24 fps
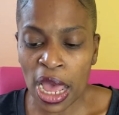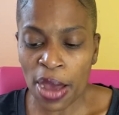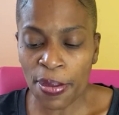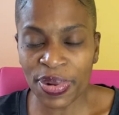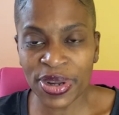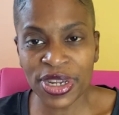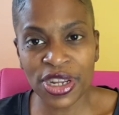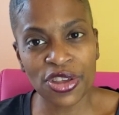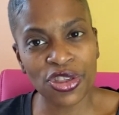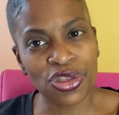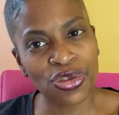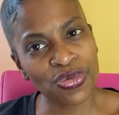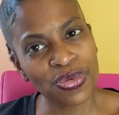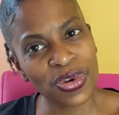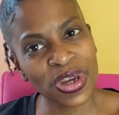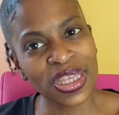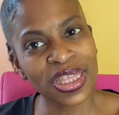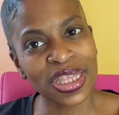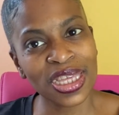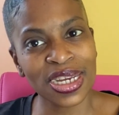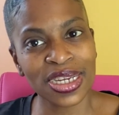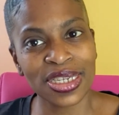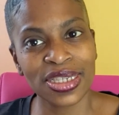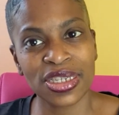But there are
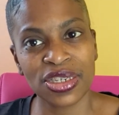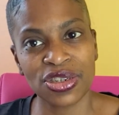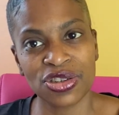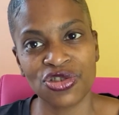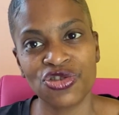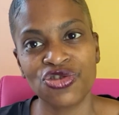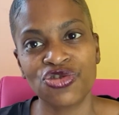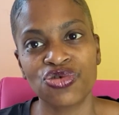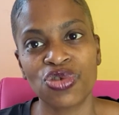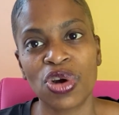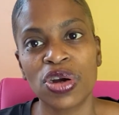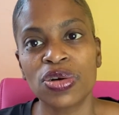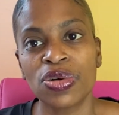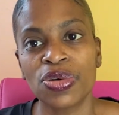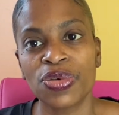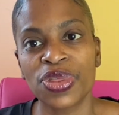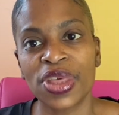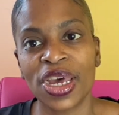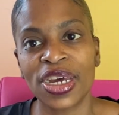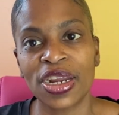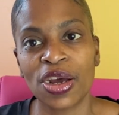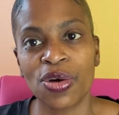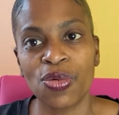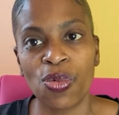three things in the struggle
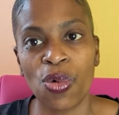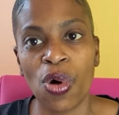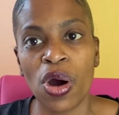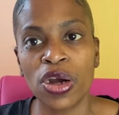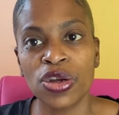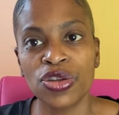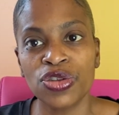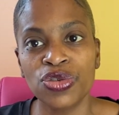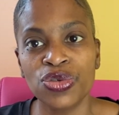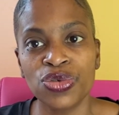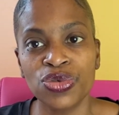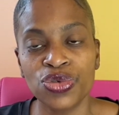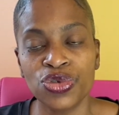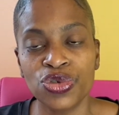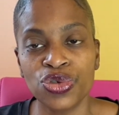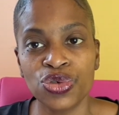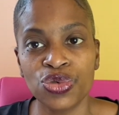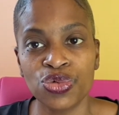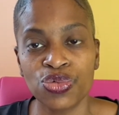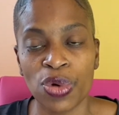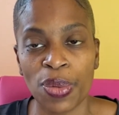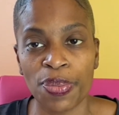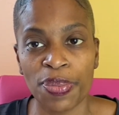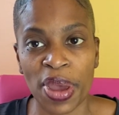that I want you
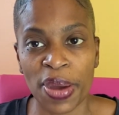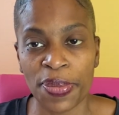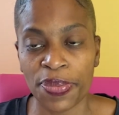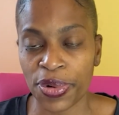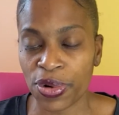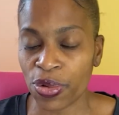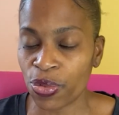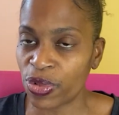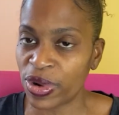to remember.